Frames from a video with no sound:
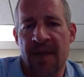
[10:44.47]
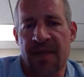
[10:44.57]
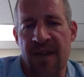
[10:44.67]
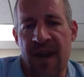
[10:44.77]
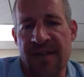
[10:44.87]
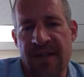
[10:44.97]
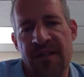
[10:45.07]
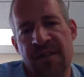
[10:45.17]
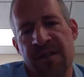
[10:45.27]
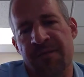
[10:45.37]
Then
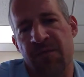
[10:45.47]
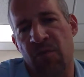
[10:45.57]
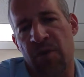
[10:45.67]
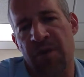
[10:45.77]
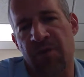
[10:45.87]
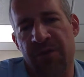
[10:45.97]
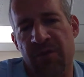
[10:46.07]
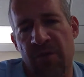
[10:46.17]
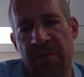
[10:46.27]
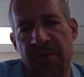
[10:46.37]
ideally, if you're working with
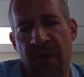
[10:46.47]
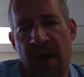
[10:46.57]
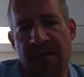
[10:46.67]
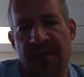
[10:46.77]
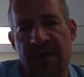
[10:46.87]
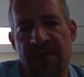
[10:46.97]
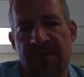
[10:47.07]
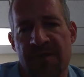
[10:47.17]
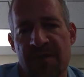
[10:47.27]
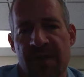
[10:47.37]
corporate
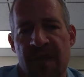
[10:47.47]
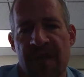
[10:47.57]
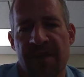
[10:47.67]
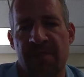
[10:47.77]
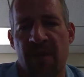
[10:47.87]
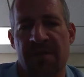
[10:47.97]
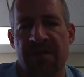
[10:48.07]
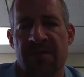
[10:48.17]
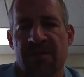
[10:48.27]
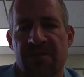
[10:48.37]
processors, is we like the
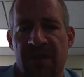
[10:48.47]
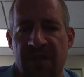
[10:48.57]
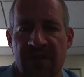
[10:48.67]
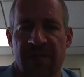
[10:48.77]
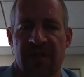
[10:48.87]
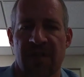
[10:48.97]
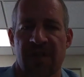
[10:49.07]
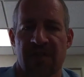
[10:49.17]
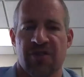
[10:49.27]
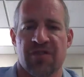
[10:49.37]
processors to clear the
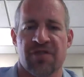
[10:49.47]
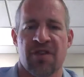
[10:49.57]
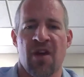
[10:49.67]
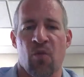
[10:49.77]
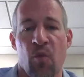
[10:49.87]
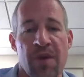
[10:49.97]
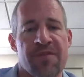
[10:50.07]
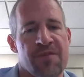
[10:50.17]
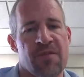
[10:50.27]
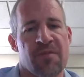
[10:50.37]
conditions
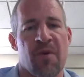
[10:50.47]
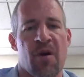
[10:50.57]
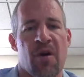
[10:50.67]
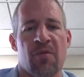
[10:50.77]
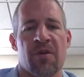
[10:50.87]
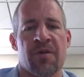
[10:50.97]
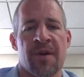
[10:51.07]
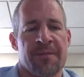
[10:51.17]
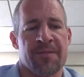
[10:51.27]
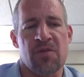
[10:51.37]
with your borrower.
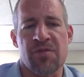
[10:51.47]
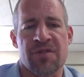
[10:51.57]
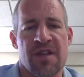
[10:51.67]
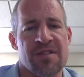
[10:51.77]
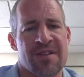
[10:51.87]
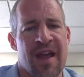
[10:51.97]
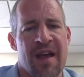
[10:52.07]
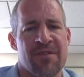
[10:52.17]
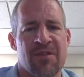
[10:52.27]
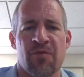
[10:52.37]
No sense in
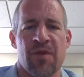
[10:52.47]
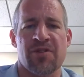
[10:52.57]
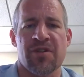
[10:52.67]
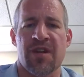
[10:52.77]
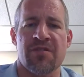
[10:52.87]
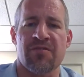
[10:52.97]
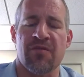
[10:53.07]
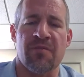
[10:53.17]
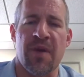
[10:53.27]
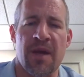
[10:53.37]
having an originator
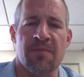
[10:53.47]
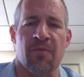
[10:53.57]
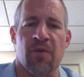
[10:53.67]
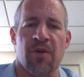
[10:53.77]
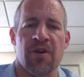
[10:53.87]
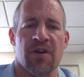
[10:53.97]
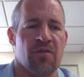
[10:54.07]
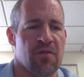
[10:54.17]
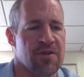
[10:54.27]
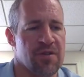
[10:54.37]
doing paperwork and
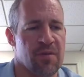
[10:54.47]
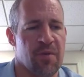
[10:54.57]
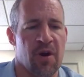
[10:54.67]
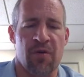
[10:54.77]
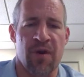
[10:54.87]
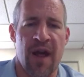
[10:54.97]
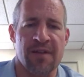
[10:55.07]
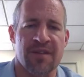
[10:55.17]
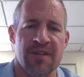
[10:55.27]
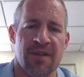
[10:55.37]
going to the borrower and
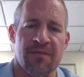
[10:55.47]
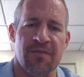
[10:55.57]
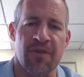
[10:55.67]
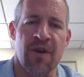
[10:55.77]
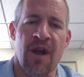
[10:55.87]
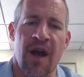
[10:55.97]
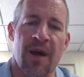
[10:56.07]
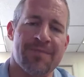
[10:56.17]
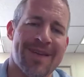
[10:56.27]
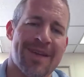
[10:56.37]
asking them for
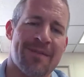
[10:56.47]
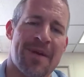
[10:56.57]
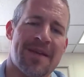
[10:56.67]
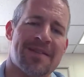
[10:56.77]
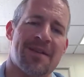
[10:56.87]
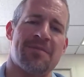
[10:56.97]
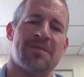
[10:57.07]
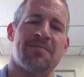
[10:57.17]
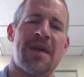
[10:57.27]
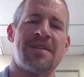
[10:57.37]
updated pay stubs
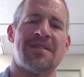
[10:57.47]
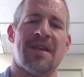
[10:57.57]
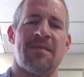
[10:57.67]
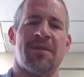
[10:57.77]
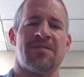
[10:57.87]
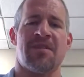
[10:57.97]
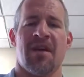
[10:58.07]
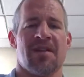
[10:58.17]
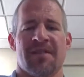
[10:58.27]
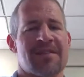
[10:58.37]
and bank statements.
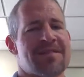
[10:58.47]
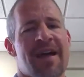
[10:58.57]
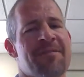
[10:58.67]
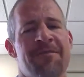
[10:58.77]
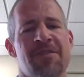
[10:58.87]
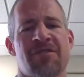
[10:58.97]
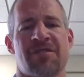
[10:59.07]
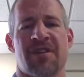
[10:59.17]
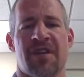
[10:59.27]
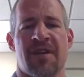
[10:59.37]
That's not
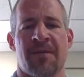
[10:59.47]
efficiency.